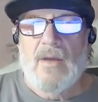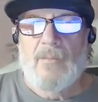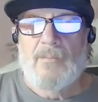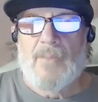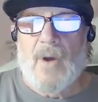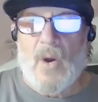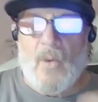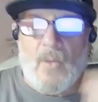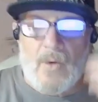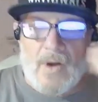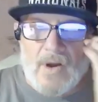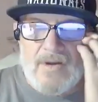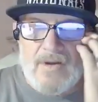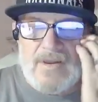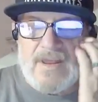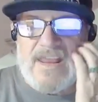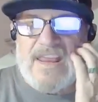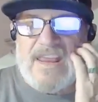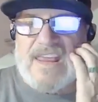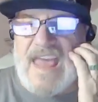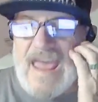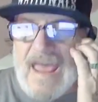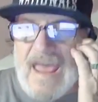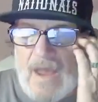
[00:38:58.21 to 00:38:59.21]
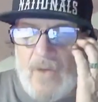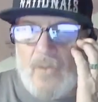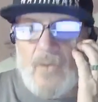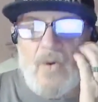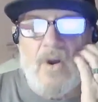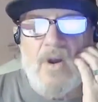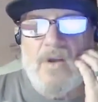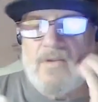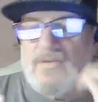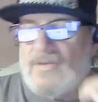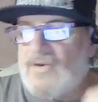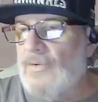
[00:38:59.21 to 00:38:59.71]
But we're to gate.
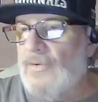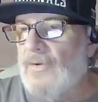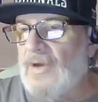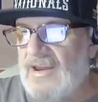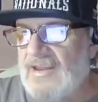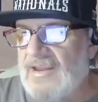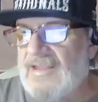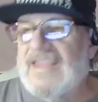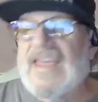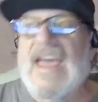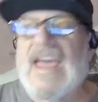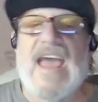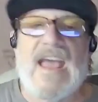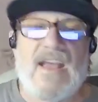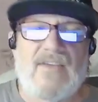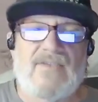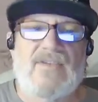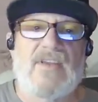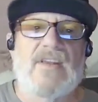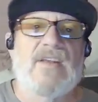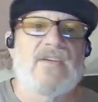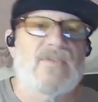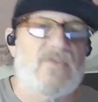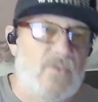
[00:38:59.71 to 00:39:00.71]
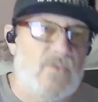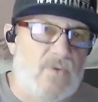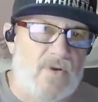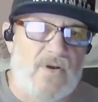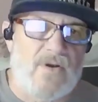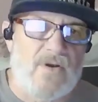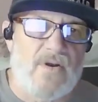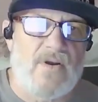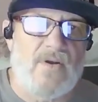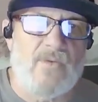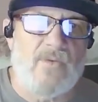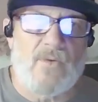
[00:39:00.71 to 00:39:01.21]
we're to engage in his
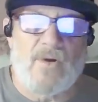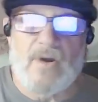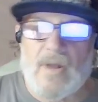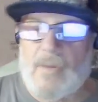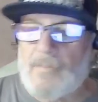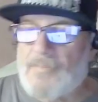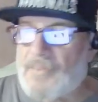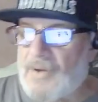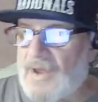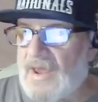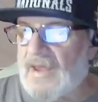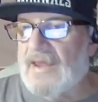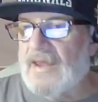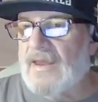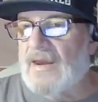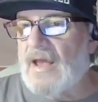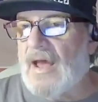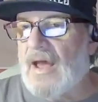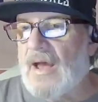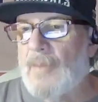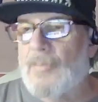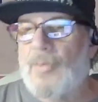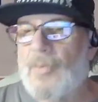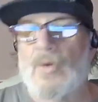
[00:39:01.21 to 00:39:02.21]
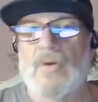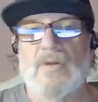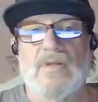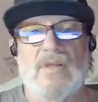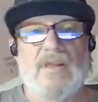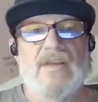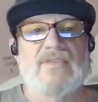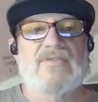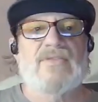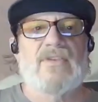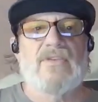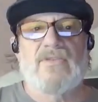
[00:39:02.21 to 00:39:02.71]
word. We're pick it up or
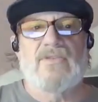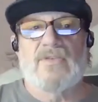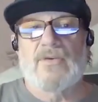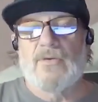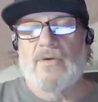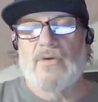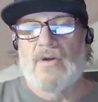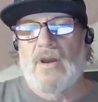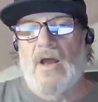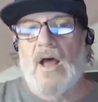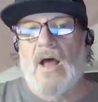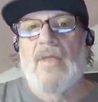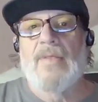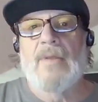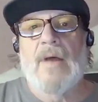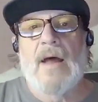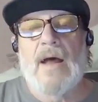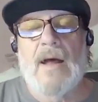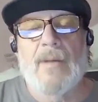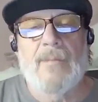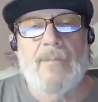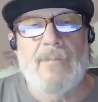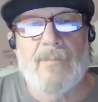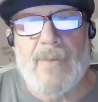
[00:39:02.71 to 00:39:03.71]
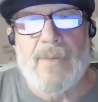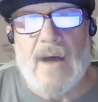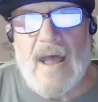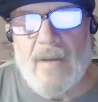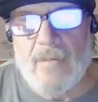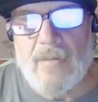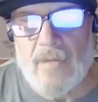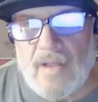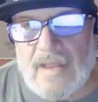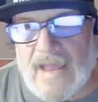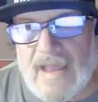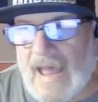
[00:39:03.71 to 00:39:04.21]
listen to it on the
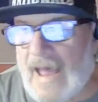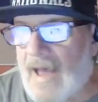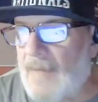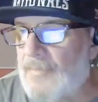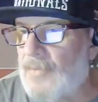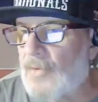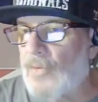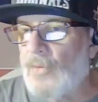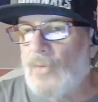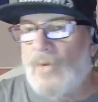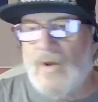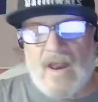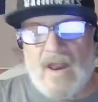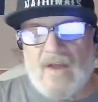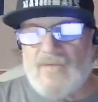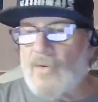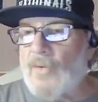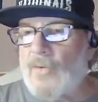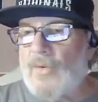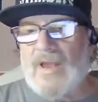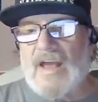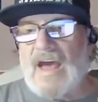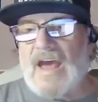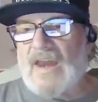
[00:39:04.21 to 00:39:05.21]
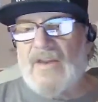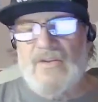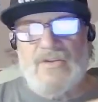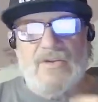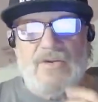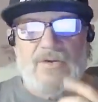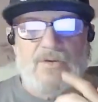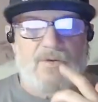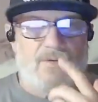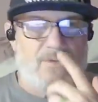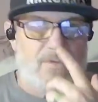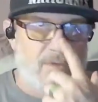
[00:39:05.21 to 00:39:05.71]
Bible app or whatever we got to
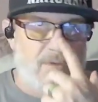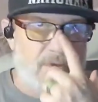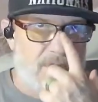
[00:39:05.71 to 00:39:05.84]
do.